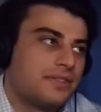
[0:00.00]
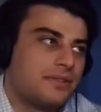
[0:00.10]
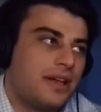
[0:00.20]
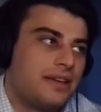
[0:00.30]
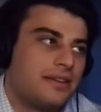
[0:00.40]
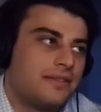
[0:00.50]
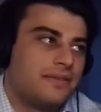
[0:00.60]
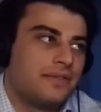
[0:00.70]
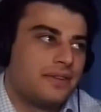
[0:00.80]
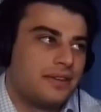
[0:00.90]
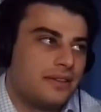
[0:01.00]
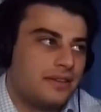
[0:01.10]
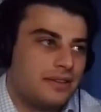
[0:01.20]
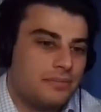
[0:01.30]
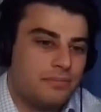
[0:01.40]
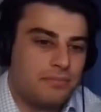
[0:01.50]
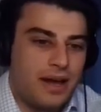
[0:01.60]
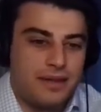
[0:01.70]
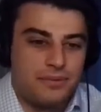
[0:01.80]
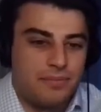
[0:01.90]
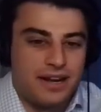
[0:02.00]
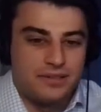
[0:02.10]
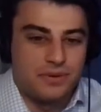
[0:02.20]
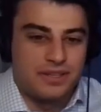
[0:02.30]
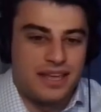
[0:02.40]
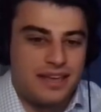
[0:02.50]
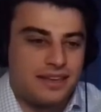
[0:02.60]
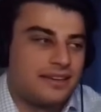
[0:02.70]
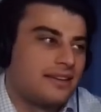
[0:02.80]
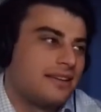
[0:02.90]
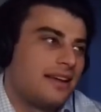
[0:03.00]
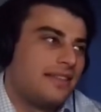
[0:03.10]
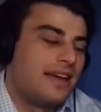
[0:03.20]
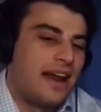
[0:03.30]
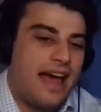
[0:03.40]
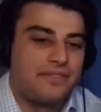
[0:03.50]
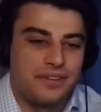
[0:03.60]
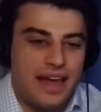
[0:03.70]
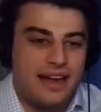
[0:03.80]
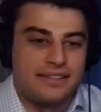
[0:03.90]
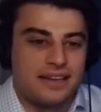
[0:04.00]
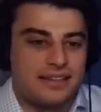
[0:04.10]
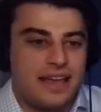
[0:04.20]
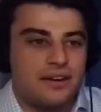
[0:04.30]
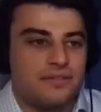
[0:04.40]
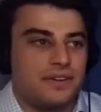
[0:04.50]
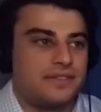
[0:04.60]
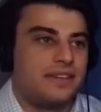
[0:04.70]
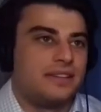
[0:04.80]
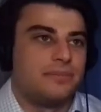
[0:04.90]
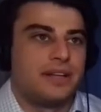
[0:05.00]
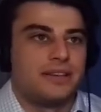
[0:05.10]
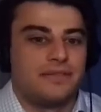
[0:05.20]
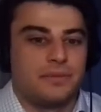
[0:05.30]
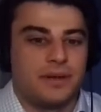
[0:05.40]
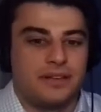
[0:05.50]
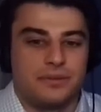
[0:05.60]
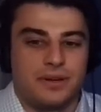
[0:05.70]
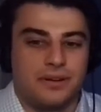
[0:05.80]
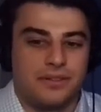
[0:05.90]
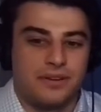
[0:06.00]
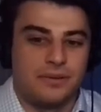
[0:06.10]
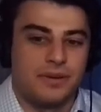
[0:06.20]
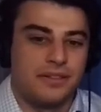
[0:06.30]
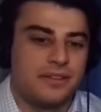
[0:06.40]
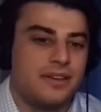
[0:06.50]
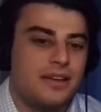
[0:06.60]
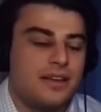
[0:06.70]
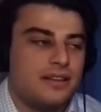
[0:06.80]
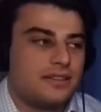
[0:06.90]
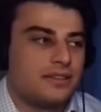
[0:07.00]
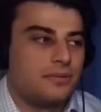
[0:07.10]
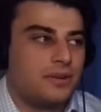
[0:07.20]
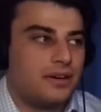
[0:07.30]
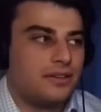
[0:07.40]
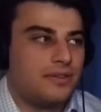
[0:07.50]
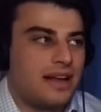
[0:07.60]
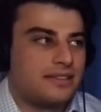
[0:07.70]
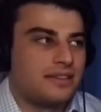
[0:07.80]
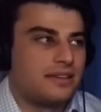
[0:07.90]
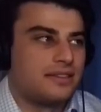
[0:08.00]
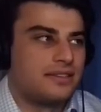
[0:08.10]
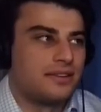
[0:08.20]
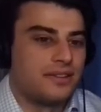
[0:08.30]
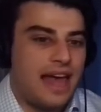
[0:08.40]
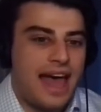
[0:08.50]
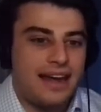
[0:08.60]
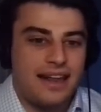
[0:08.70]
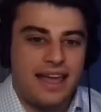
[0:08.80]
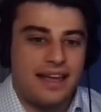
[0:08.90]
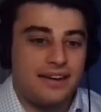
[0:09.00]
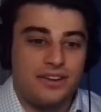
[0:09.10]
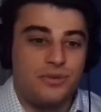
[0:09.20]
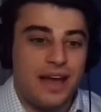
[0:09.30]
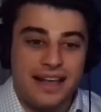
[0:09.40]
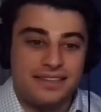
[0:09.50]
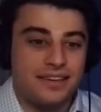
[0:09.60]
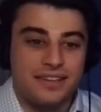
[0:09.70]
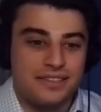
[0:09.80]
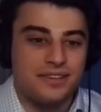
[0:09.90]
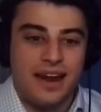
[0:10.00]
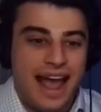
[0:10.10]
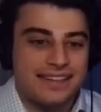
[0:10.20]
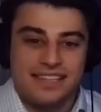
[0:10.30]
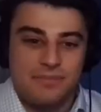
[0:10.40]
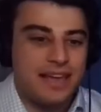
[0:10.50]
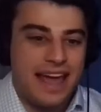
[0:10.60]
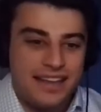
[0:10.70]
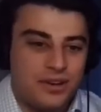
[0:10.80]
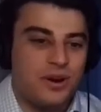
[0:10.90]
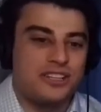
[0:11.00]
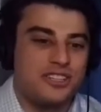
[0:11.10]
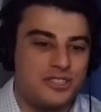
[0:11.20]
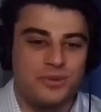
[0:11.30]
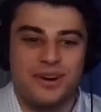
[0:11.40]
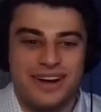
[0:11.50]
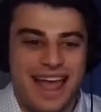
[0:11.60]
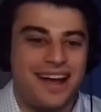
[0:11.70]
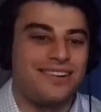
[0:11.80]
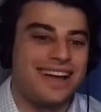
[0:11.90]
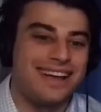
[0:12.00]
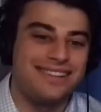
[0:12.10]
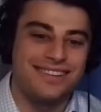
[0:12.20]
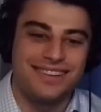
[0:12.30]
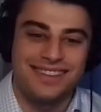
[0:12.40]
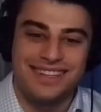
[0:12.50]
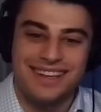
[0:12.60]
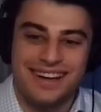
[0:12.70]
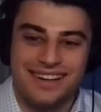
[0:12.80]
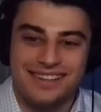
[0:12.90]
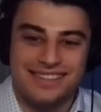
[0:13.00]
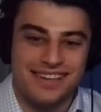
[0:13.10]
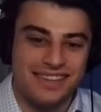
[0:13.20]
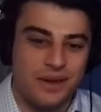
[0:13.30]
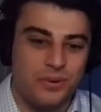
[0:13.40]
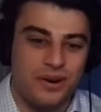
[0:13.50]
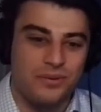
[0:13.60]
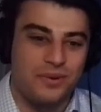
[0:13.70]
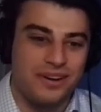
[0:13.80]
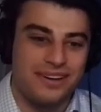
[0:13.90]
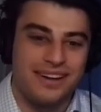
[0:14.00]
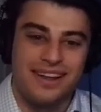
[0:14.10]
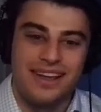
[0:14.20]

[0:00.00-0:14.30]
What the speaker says: So like might as well take it. And then after that, it's like 10 or 15, depending if you're paying 20 or 30 a month. So you guys could consider that. And you guys could consider asking me any questions you want now and during the Sunday one-on-one.